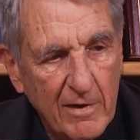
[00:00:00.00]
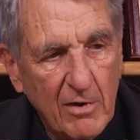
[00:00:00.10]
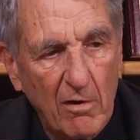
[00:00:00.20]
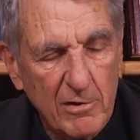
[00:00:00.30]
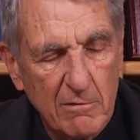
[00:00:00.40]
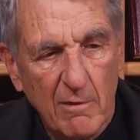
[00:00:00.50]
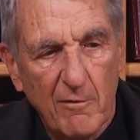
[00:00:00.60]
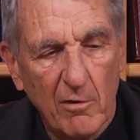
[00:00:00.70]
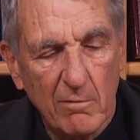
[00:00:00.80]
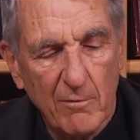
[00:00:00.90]
and calls them to be
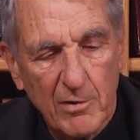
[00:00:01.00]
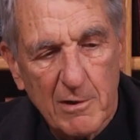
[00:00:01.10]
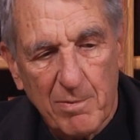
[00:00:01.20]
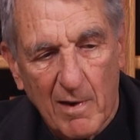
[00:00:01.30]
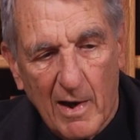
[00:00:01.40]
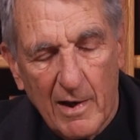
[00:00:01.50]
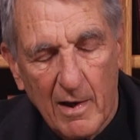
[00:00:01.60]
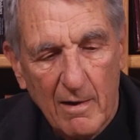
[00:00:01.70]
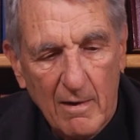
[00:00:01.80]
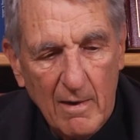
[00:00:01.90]
fruitful and multiply,
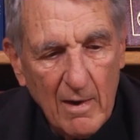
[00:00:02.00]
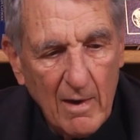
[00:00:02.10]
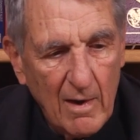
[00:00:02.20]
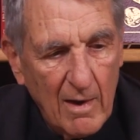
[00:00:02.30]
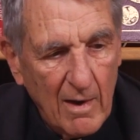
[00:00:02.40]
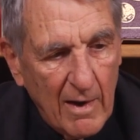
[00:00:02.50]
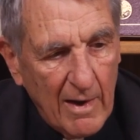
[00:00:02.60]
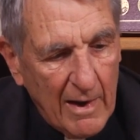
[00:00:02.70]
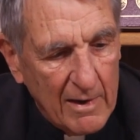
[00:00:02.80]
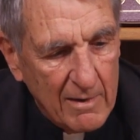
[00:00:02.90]

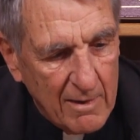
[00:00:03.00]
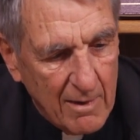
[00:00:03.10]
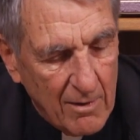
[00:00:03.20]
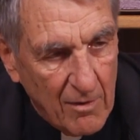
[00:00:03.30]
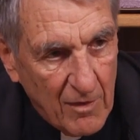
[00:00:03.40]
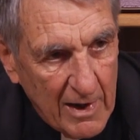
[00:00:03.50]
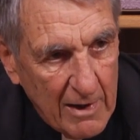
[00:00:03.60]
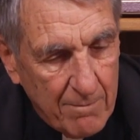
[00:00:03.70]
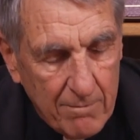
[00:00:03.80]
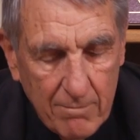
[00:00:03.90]
and
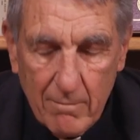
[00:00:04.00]
they